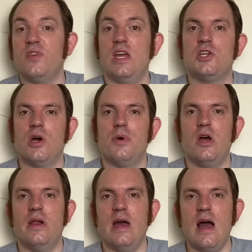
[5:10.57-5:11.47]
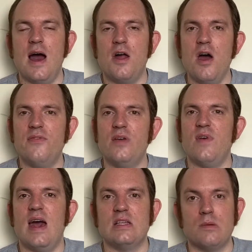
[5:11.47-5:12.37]
the eShop earlier, and I think
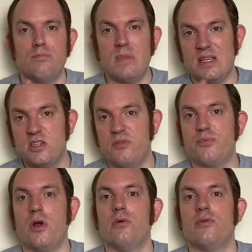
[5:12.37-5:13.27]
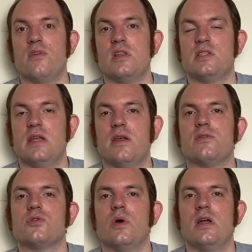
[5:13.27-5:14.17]
that is a massive pro for a
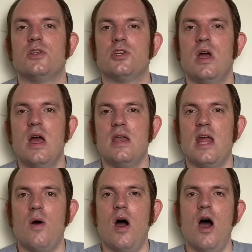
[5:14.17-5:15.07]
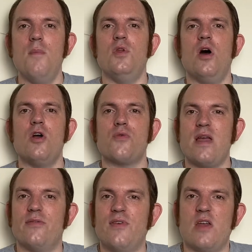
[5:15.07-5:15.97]
Nintendo Switch. Now, I'm not a
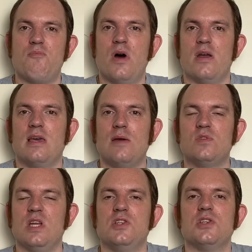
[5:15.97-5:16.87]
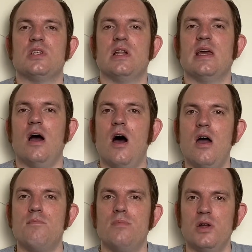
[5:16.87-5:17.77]
great fan of buying games digitally.
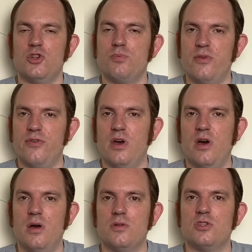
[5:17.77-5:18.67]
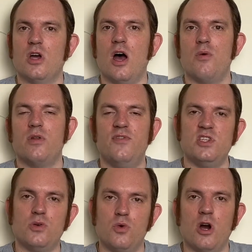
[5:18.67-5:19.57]
I much prefer to own a
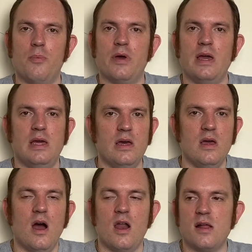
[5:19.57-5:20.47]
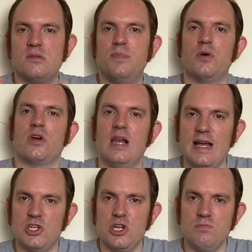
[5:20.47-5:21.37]
physical copy. I like to build a
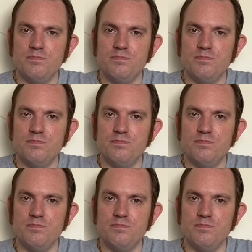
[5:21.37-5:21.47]
collection,